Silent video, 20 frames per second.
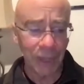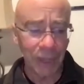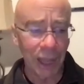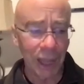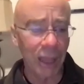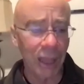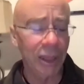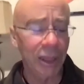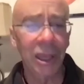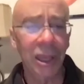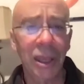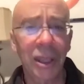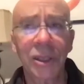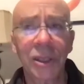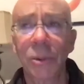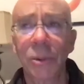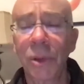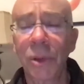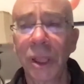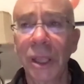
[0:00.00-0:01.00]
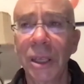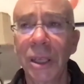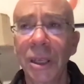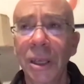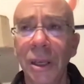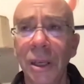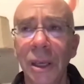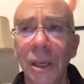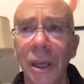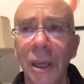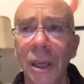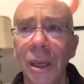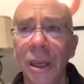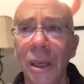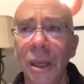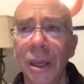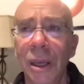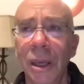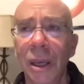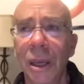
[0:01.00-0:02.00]
it's a really
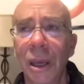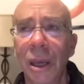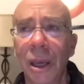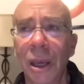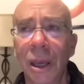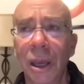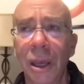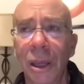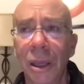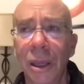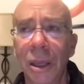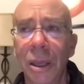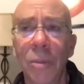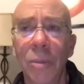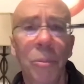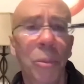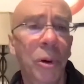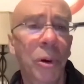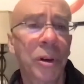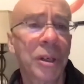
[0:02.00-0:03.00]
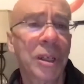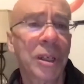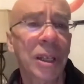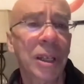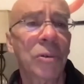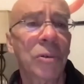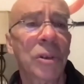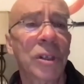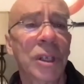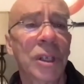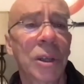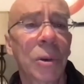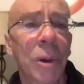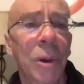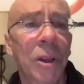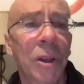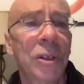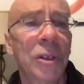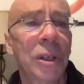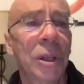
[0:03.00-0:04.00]
important, interesting
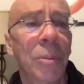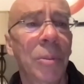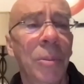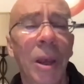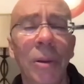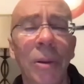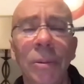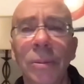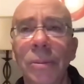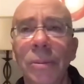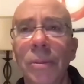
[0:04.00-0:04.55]
question about,